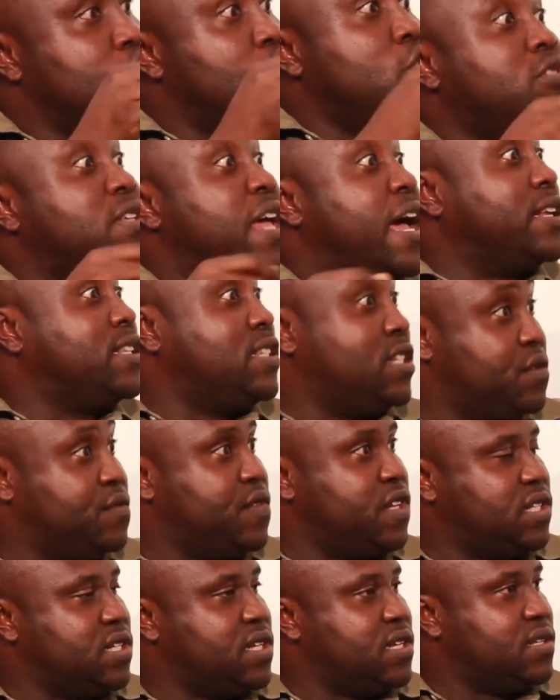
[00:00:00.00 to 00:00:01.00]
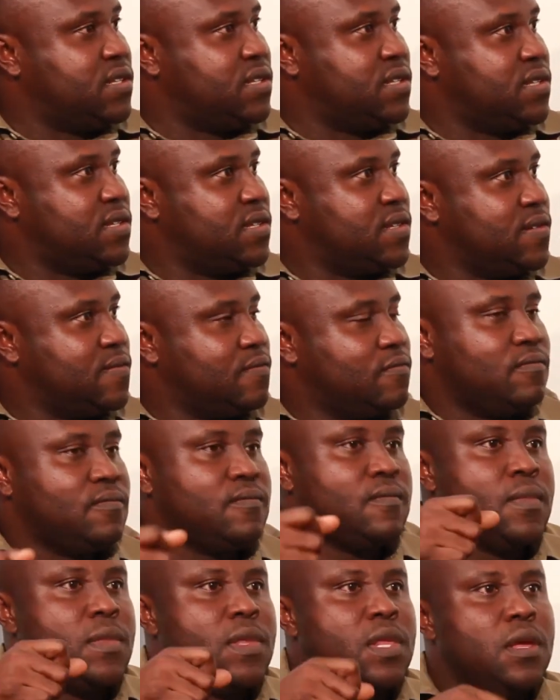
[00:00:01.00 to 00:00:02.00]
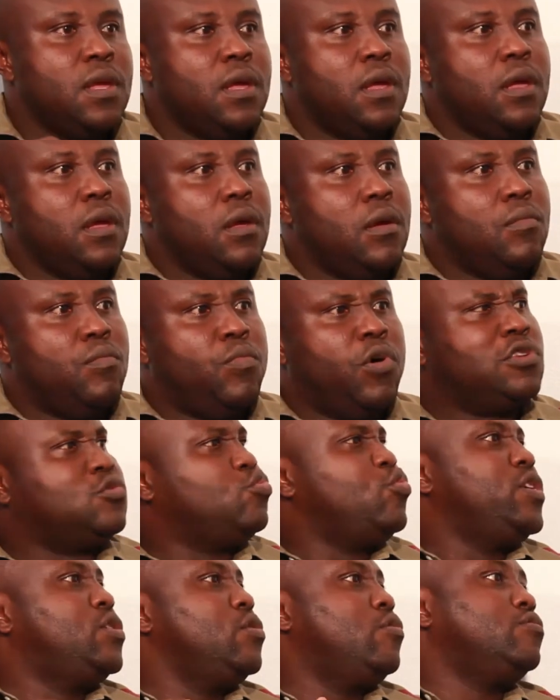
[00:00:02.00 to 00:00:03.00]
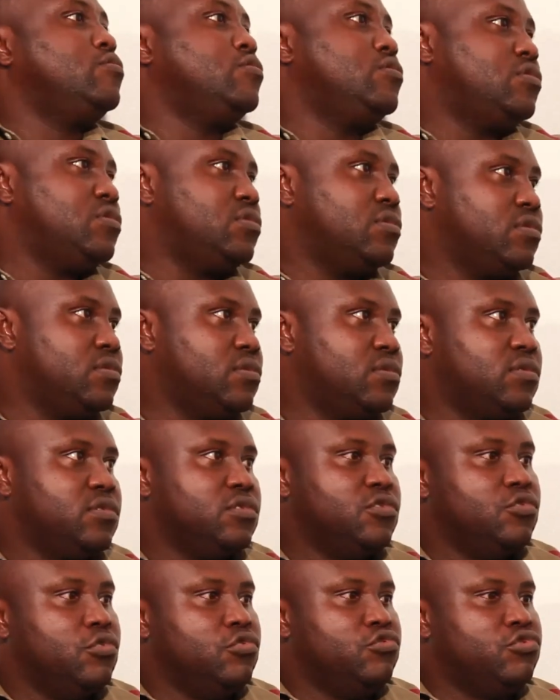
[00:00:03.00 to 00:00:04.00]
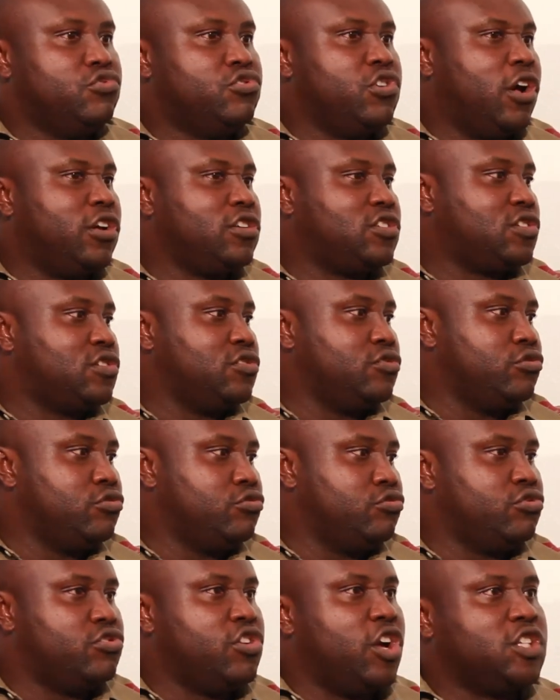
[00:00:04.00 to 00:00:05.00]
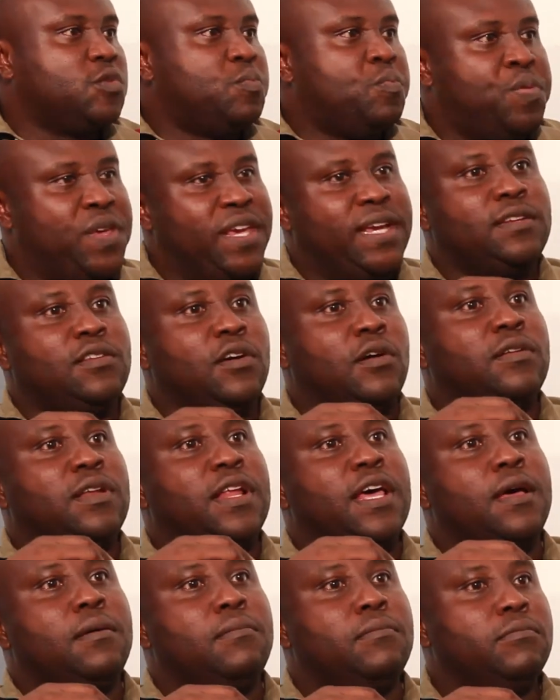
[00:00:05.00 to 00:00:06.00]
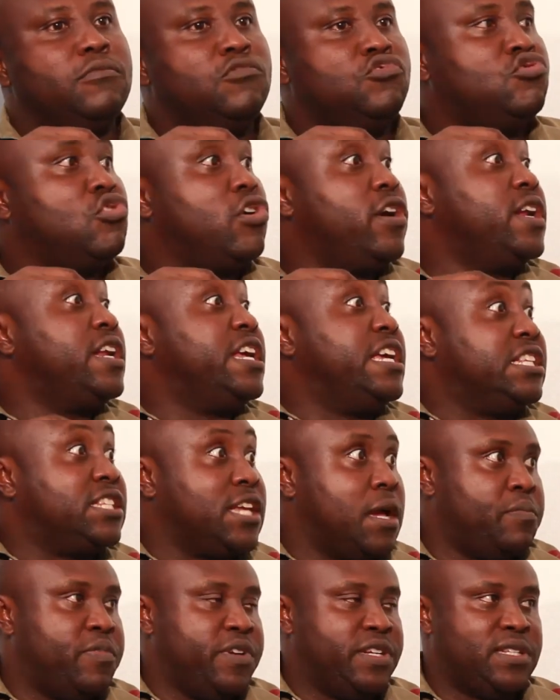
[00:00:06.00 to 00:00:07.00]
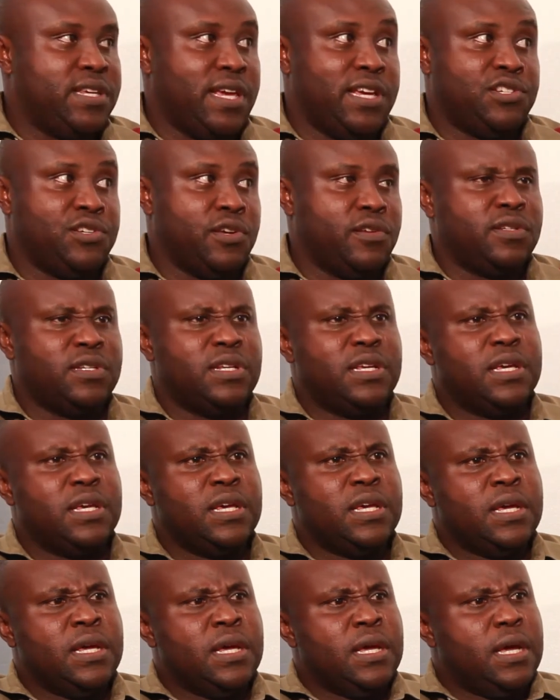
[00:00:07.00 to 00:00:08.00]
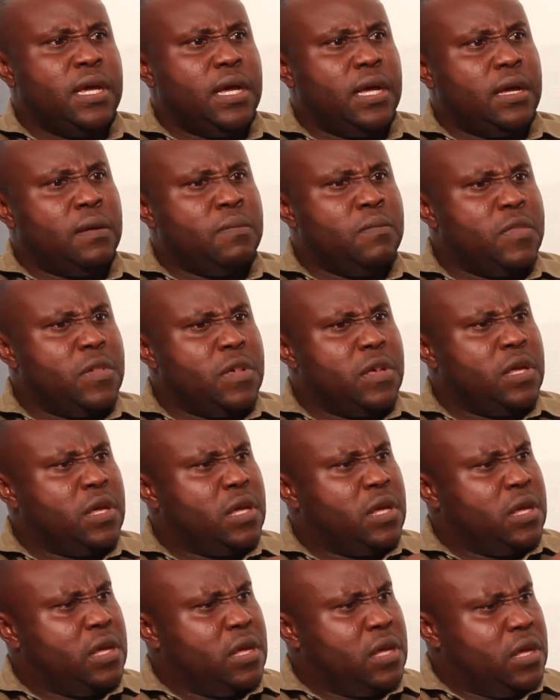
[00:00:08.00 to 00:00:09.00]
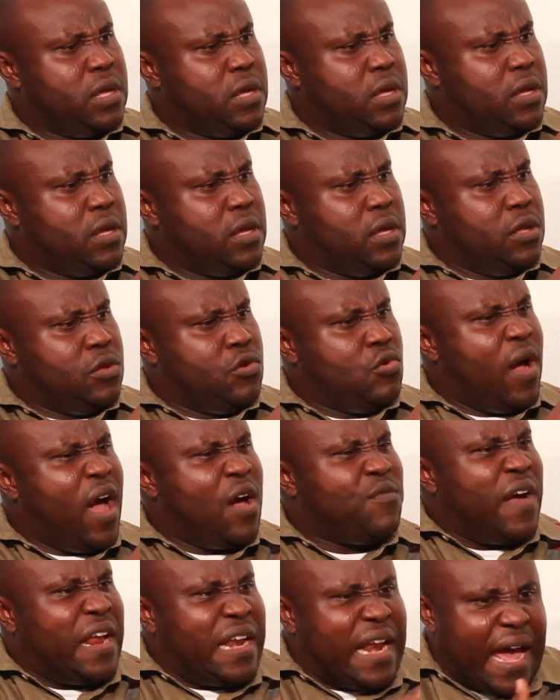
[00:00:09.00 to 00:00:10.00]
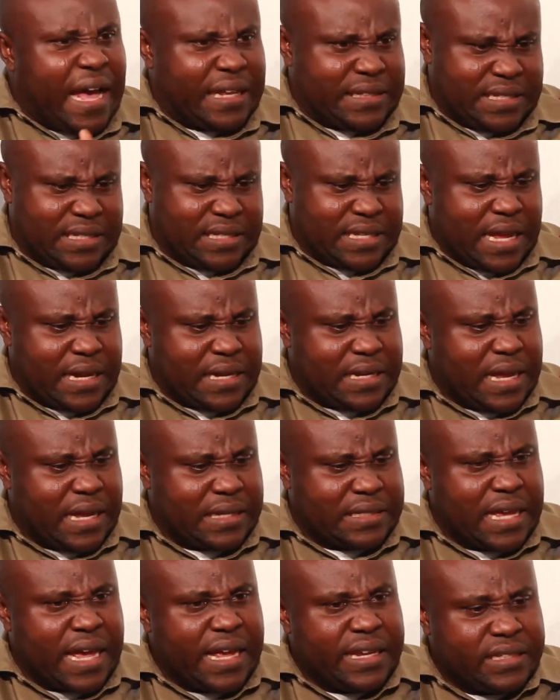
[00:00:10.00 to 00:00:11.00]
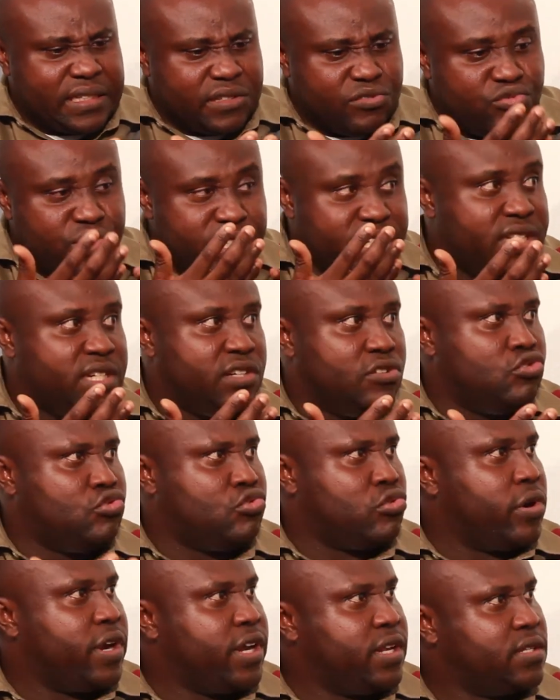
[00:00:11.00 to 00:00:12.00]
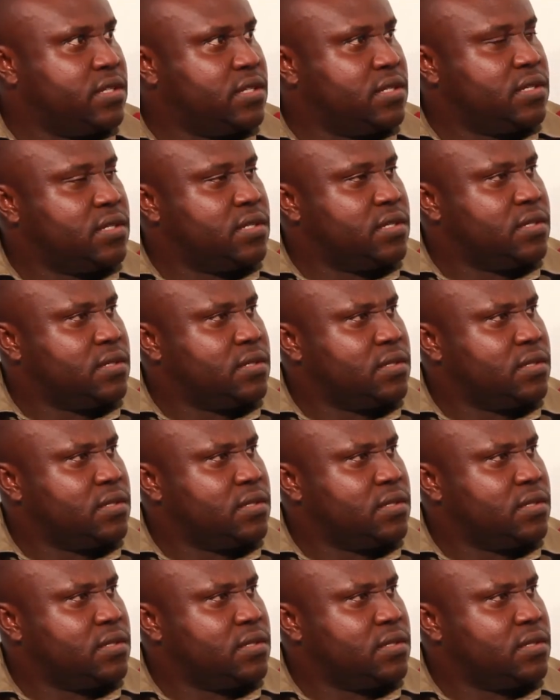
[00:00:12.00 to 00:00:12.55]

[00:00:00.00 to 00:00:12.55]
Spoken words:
those activities. But we don't. You just picked on drawing interpretation. You have an artisan that can't read drawings.